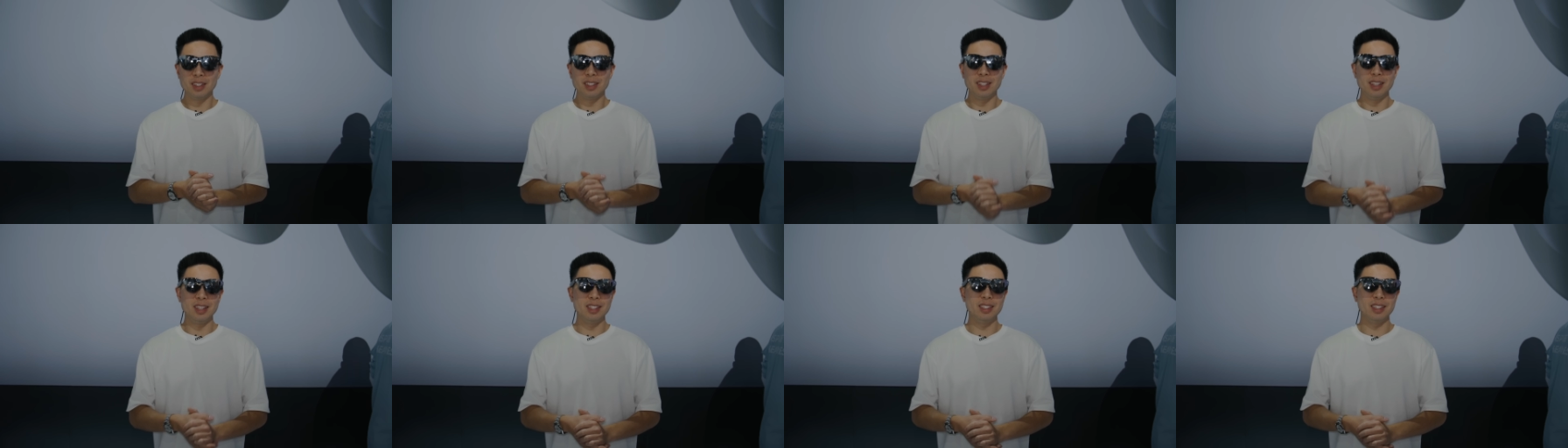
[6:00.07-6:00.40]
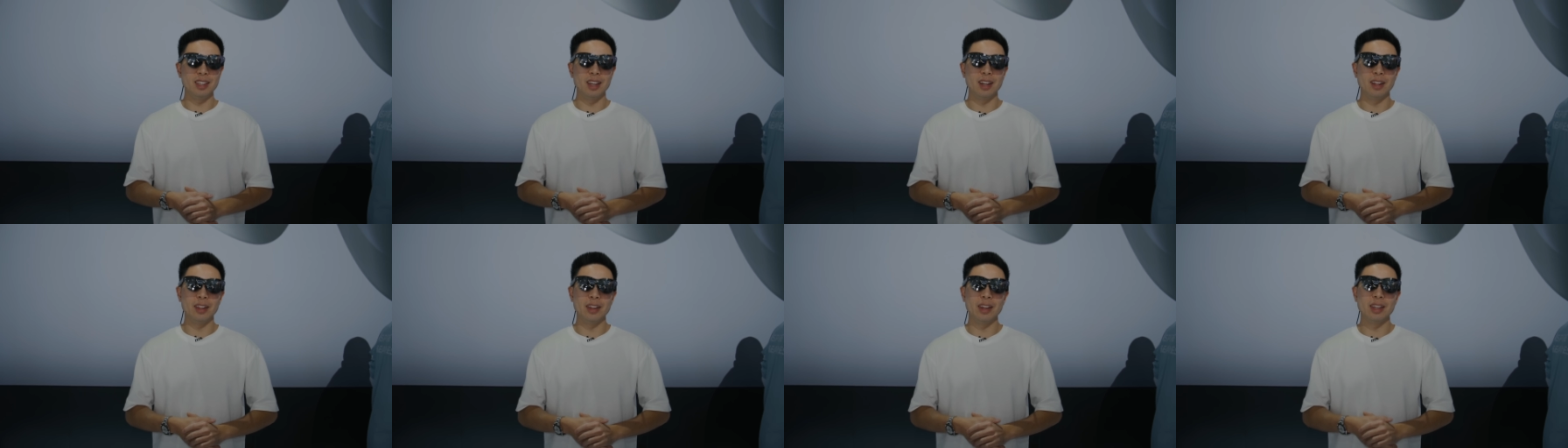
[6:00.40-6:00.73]

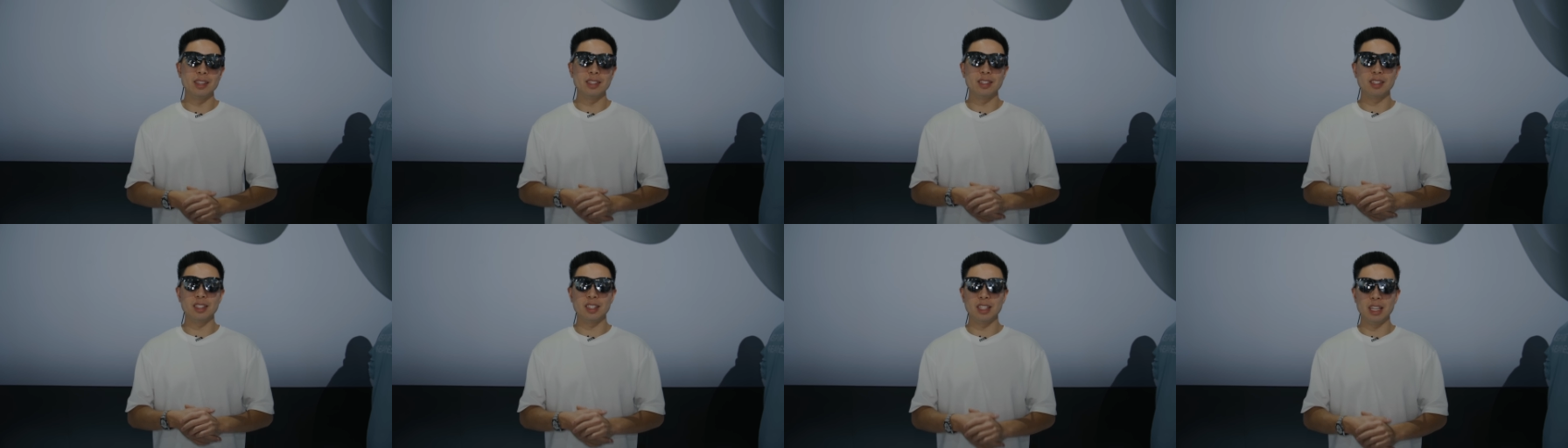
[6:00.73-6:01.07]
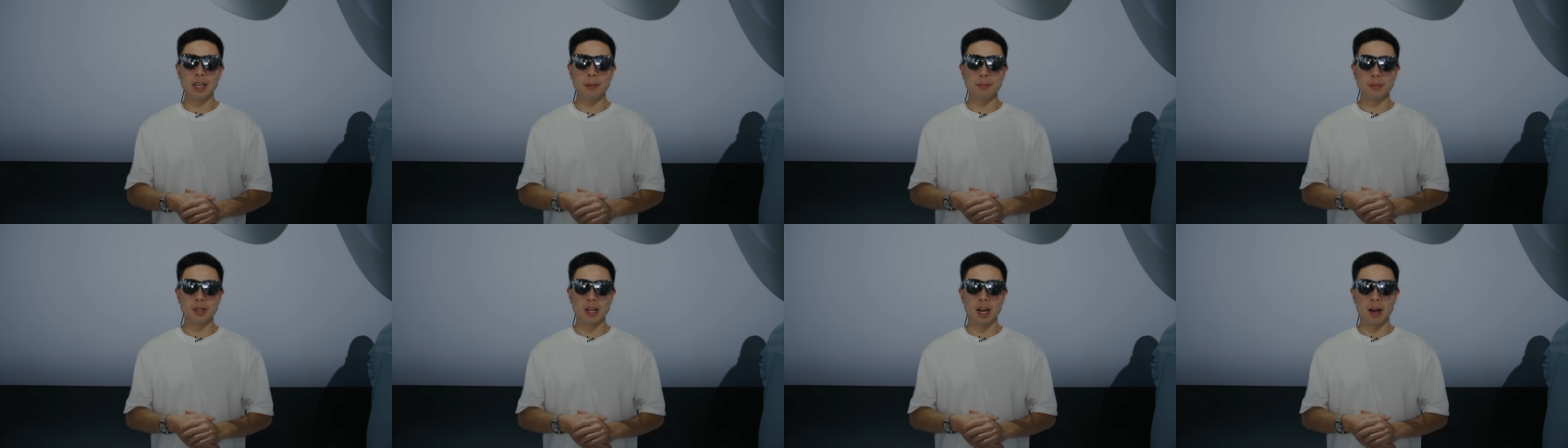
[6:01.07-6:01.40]
TCL has
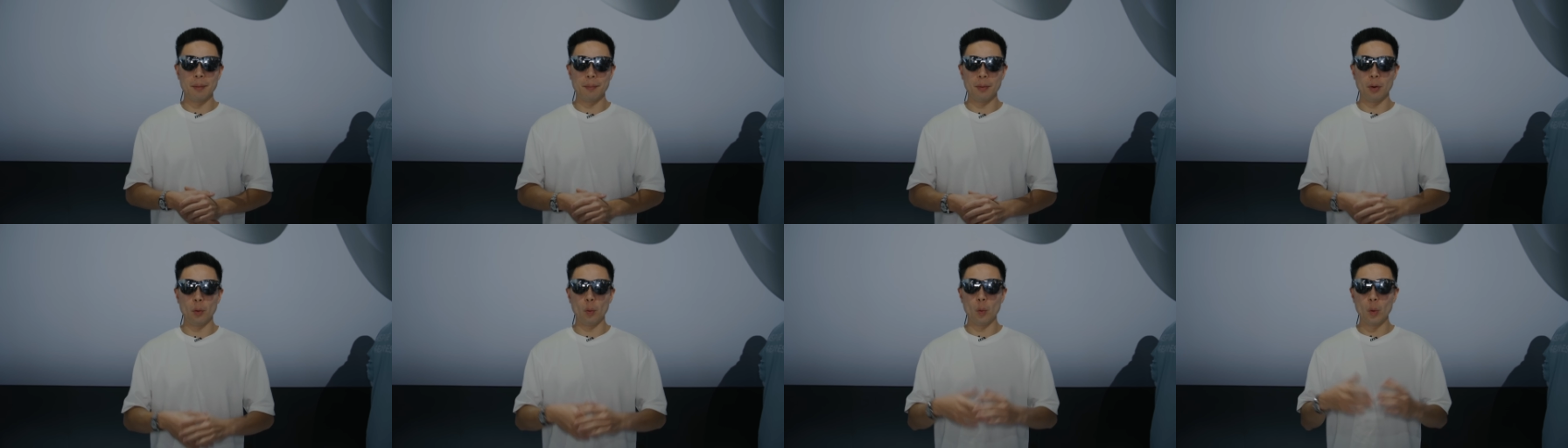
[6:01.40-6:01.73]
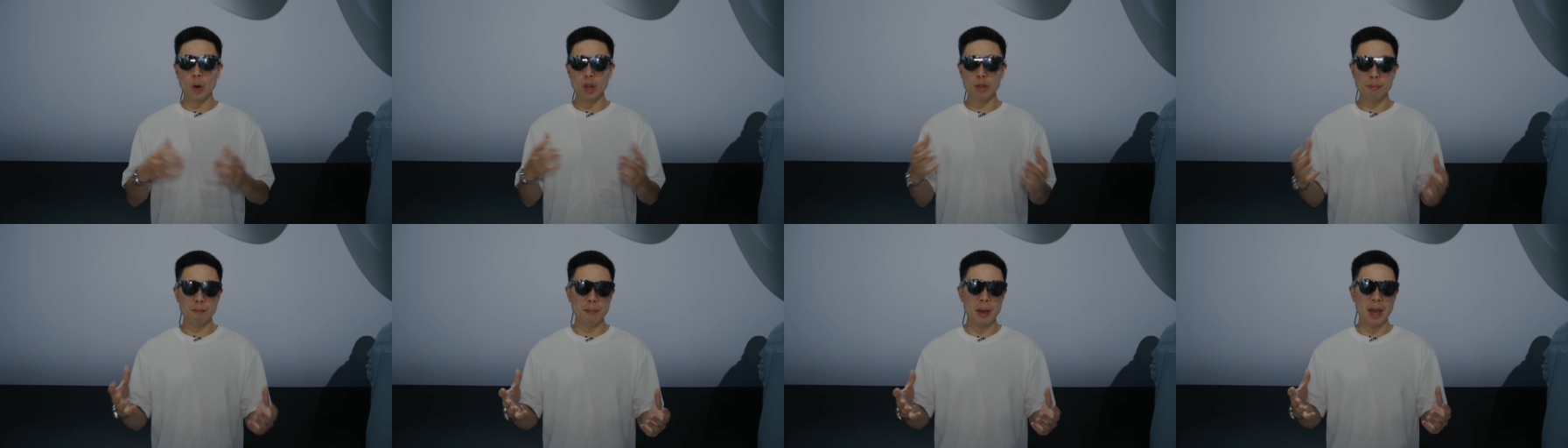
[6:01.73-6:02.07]
teamed up
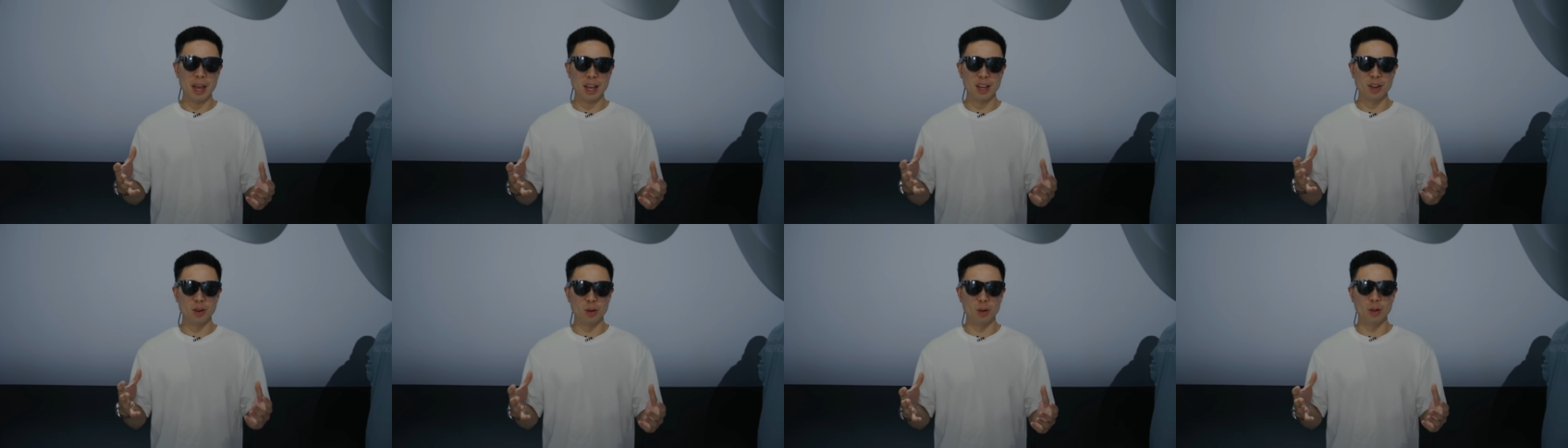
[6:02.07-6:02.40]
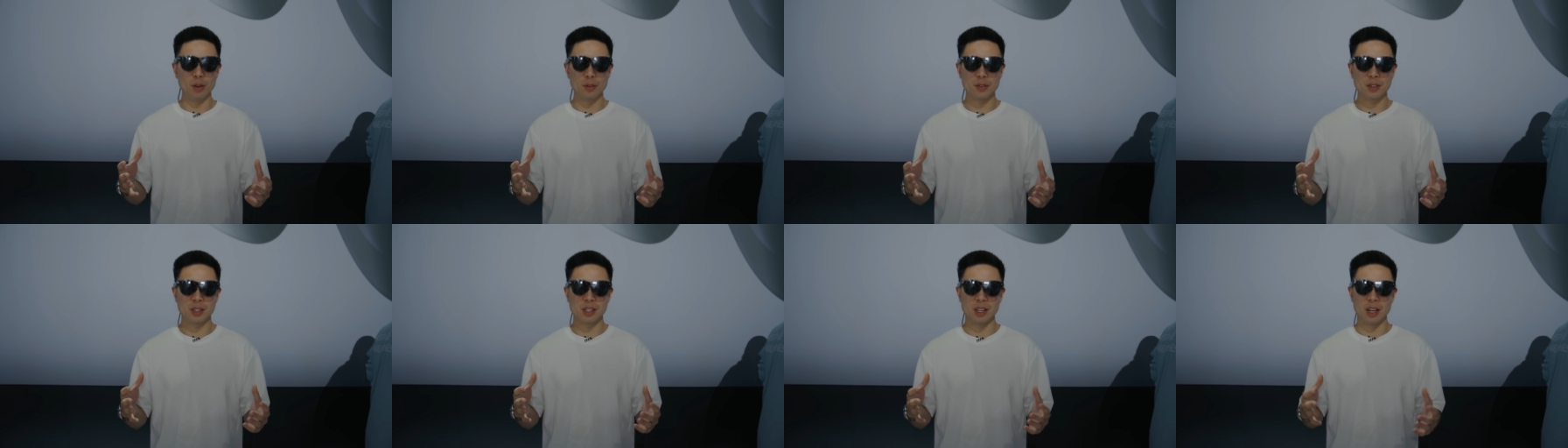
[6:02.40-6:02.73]
with Bang &
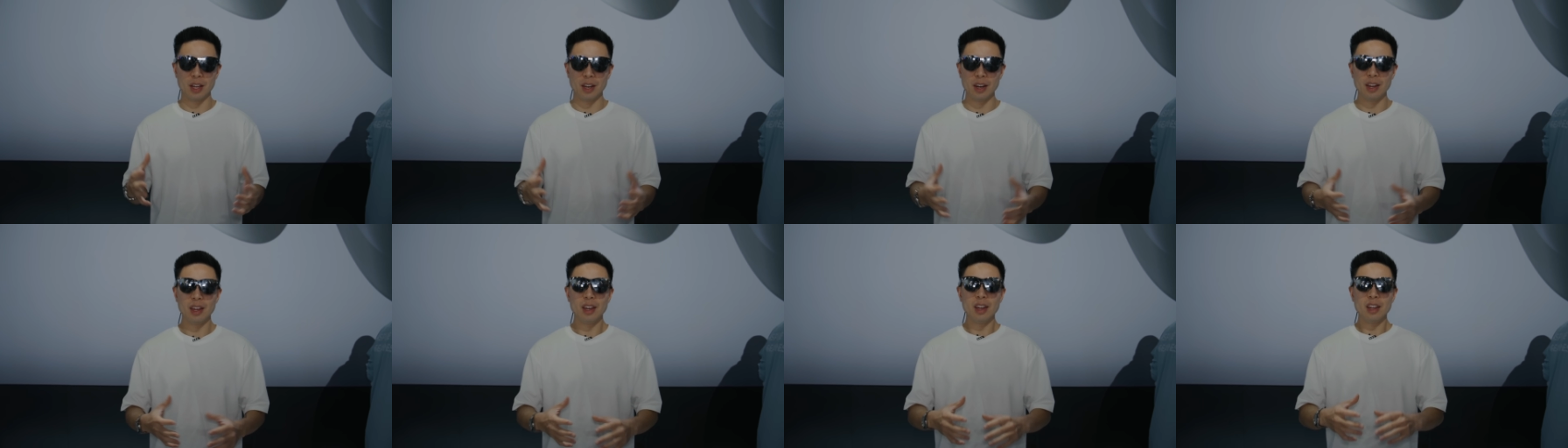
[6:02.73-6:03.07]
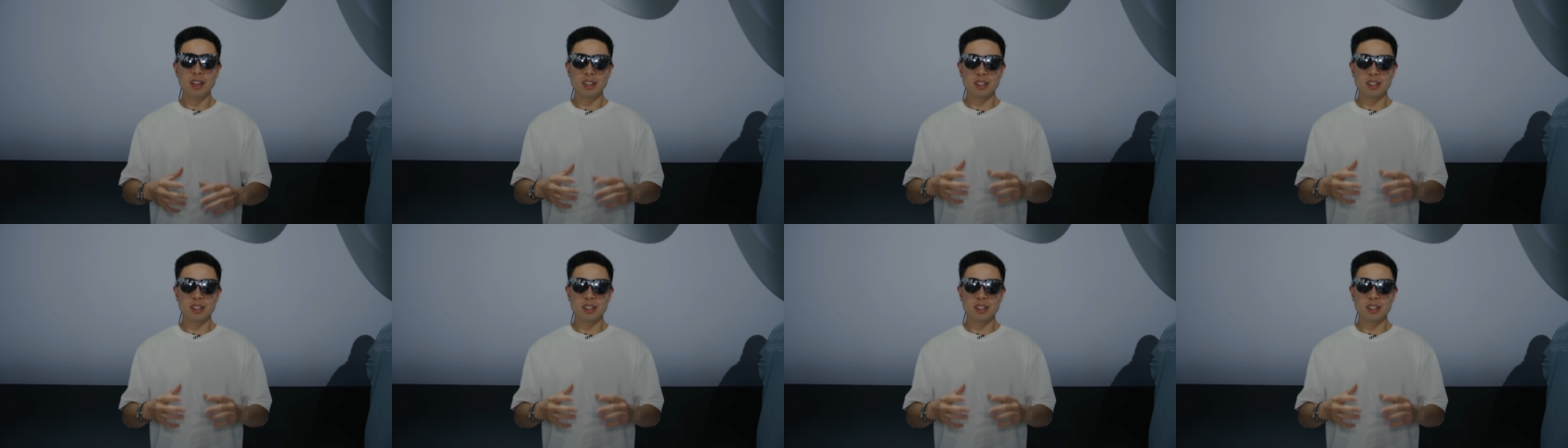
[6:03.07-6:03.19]
Olufsen